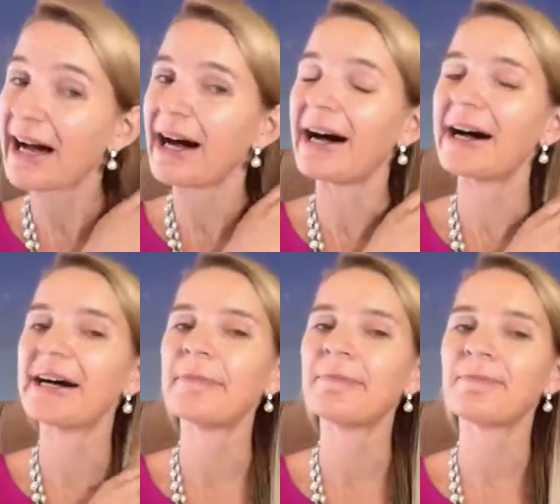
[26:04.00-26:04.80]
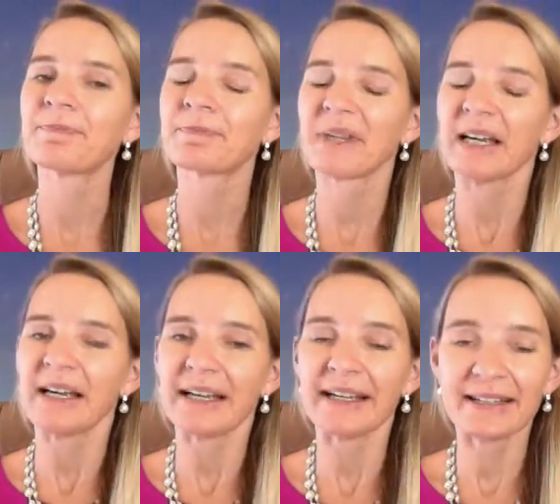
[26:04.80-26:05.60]
Um,
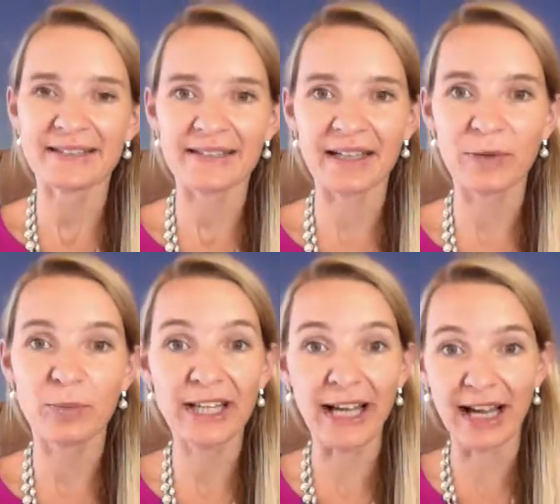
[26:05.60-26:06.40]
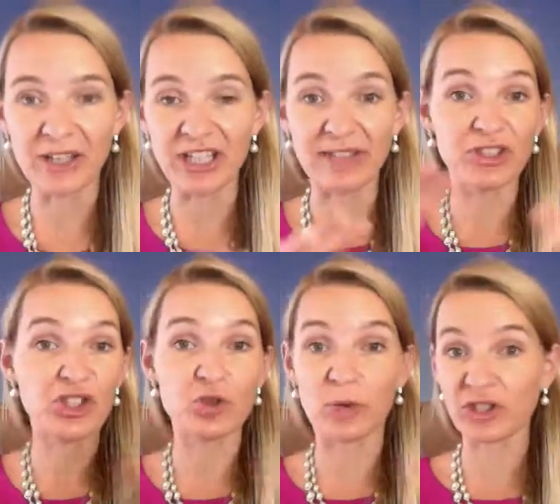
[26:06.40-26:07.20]
is we actually have a
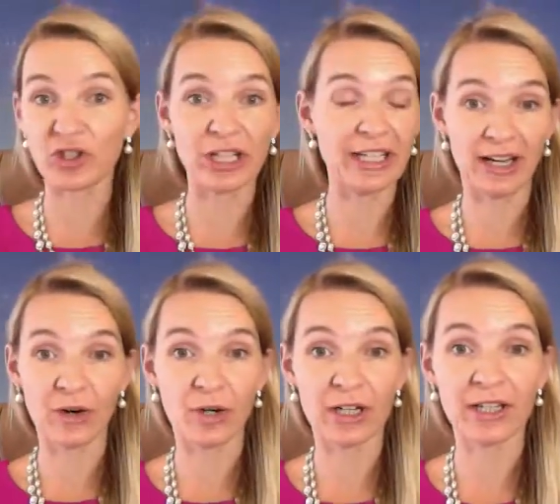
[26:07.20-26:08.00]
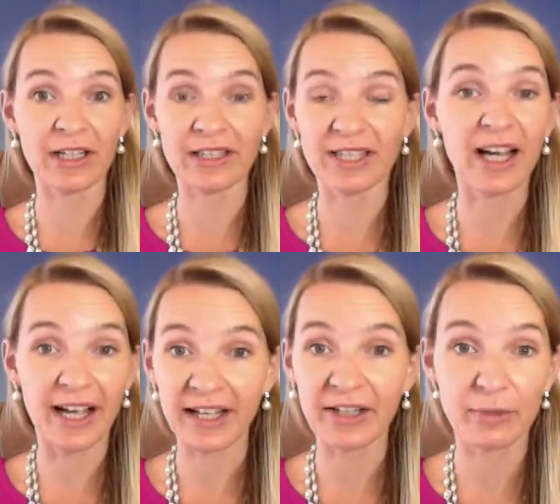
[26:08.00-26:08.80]
structure in our
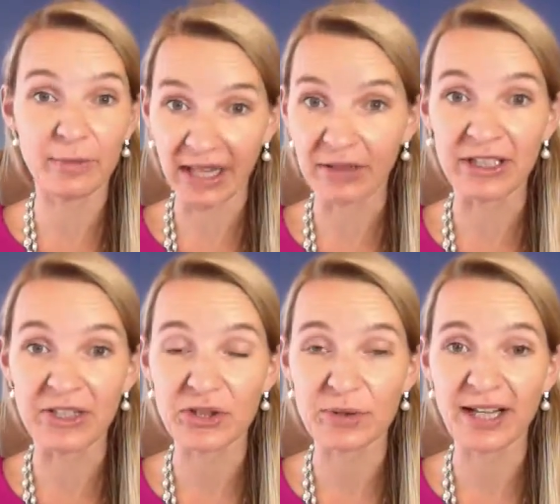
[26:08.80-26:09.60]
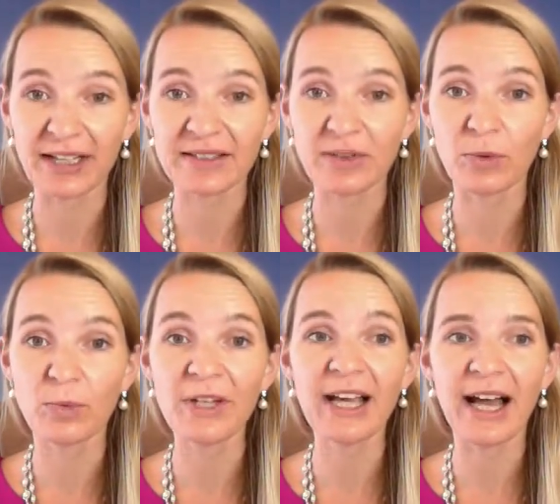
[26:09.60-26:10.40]
entire marriage, right? So
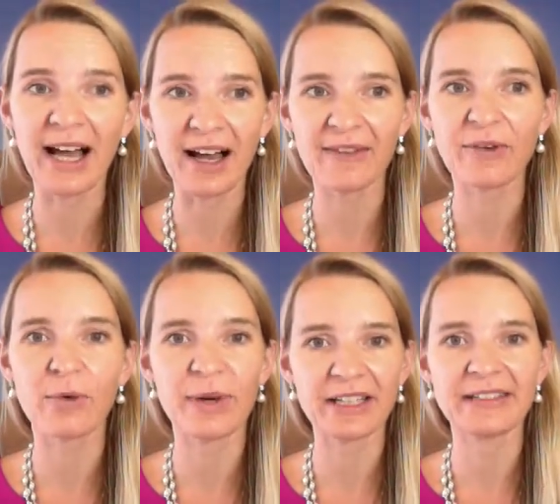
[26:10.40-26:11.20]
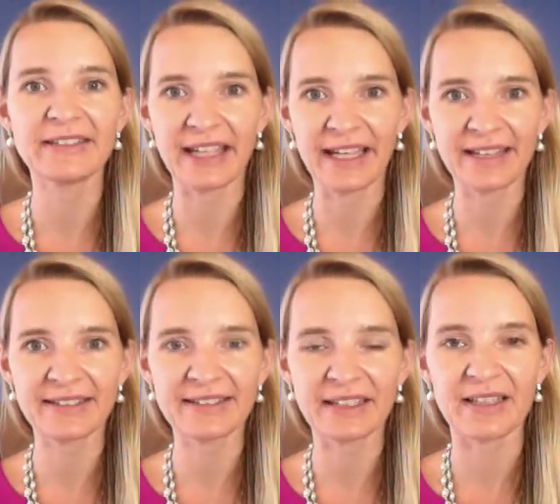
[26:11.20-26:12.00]
we have already
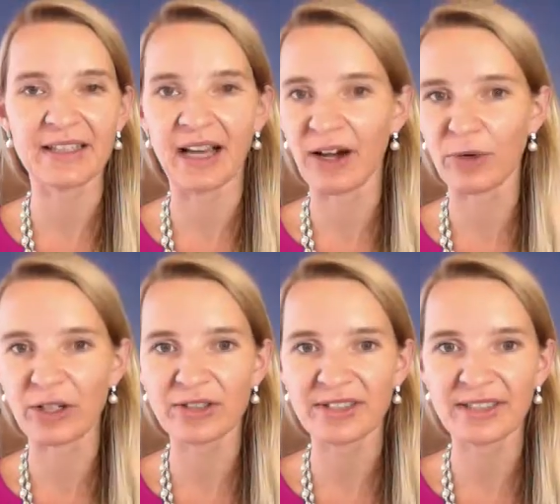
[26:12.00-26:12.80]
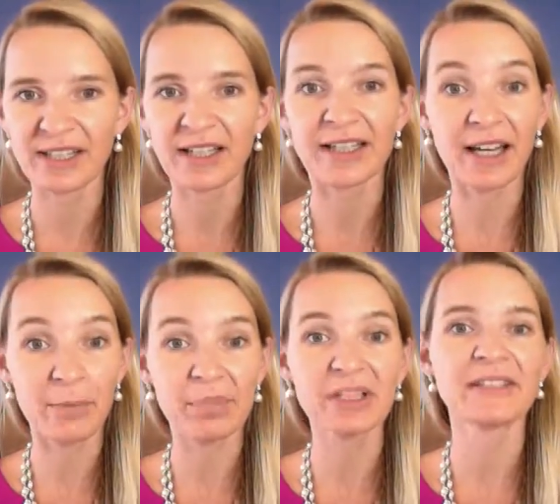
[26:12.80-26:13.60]
days and hours that
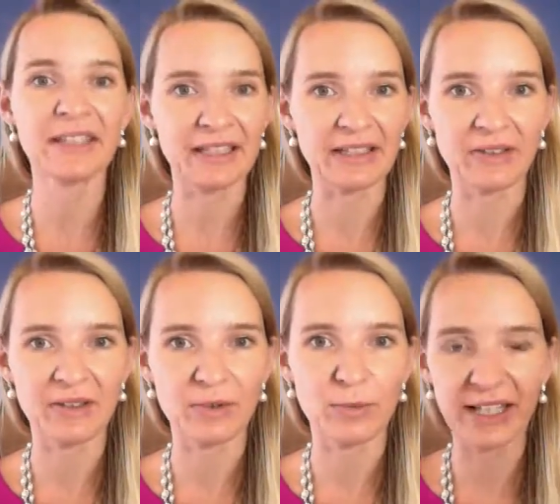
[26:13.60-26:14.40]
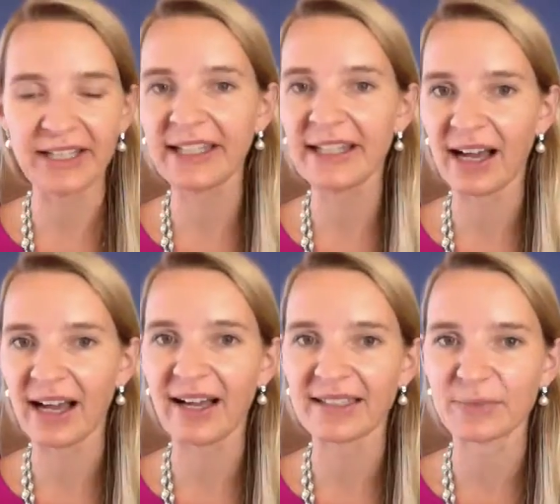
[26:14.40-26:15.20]
are built in where he
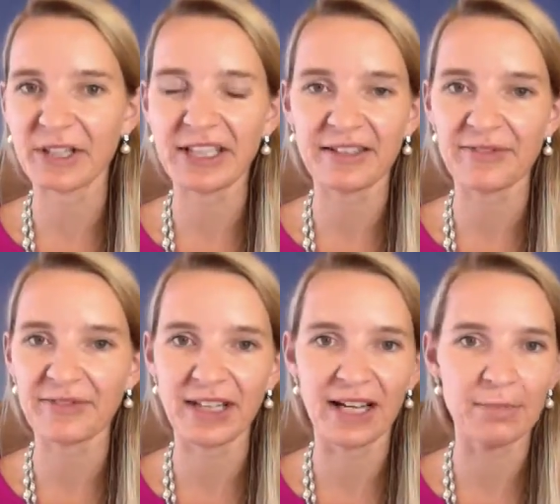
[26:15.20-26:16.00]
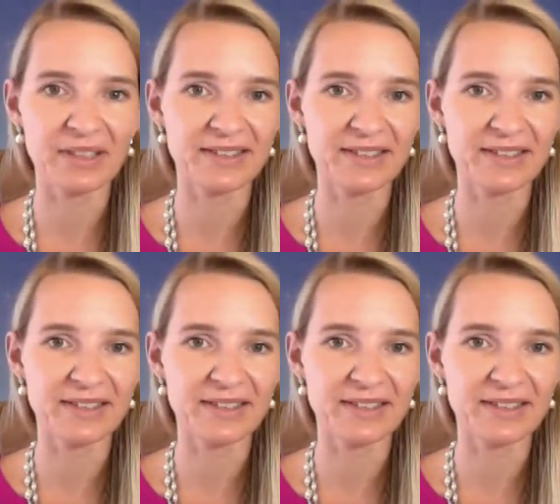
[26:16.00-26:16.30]
has, where he can fill up his